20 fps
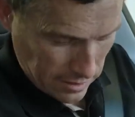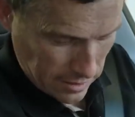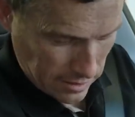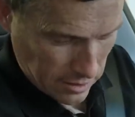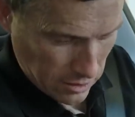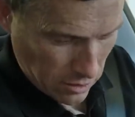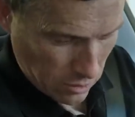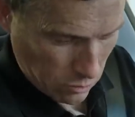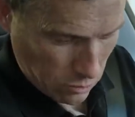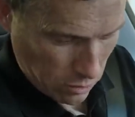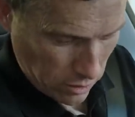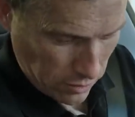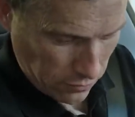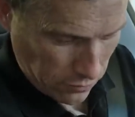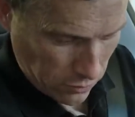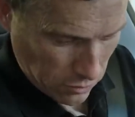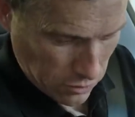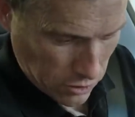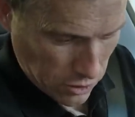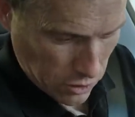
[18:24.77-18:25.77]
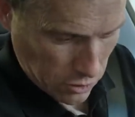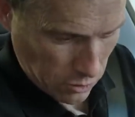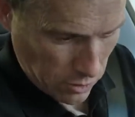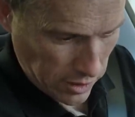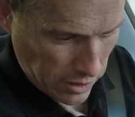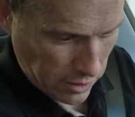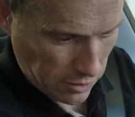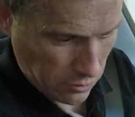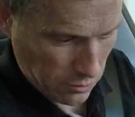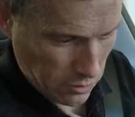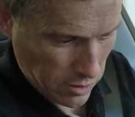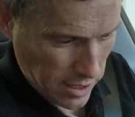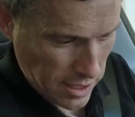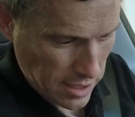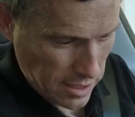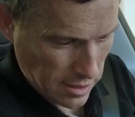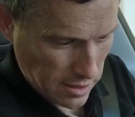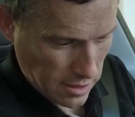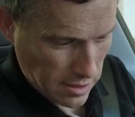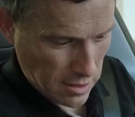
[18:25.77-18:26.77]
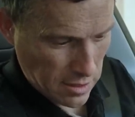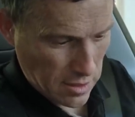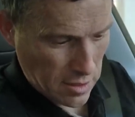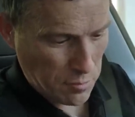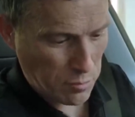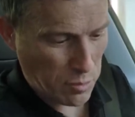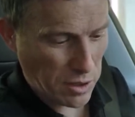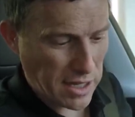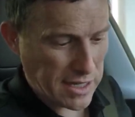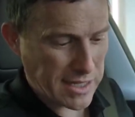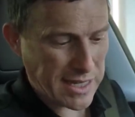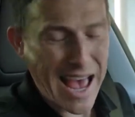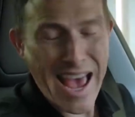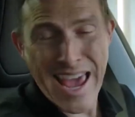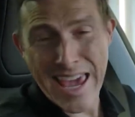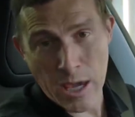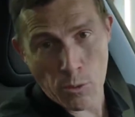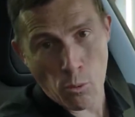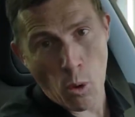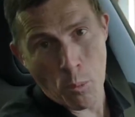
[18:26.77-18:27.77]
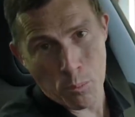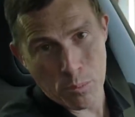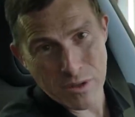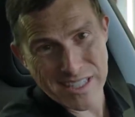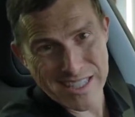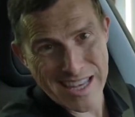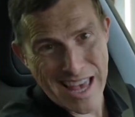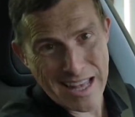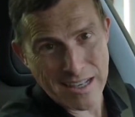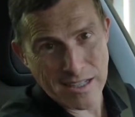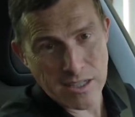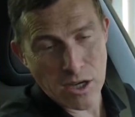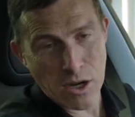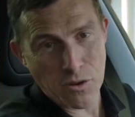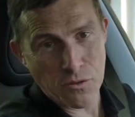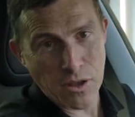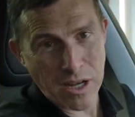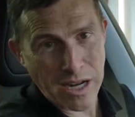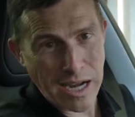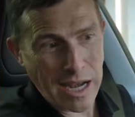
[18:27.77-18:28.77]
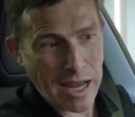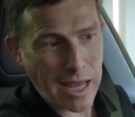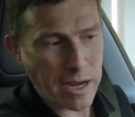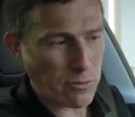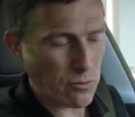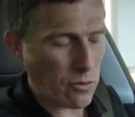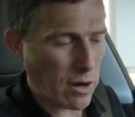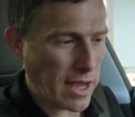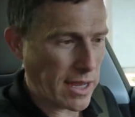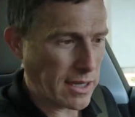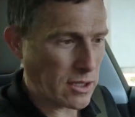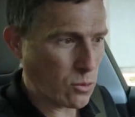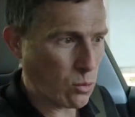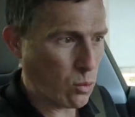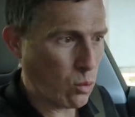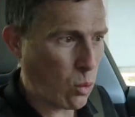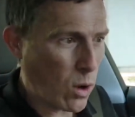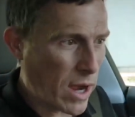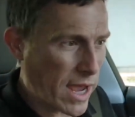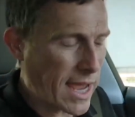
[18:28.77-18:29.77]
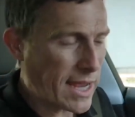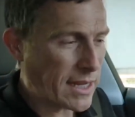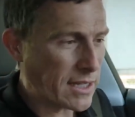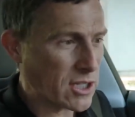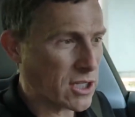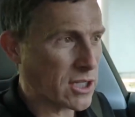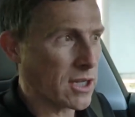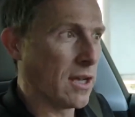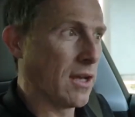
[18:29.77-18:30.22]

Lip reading: It's not quite the 423, but it's 81% of the claimed range, which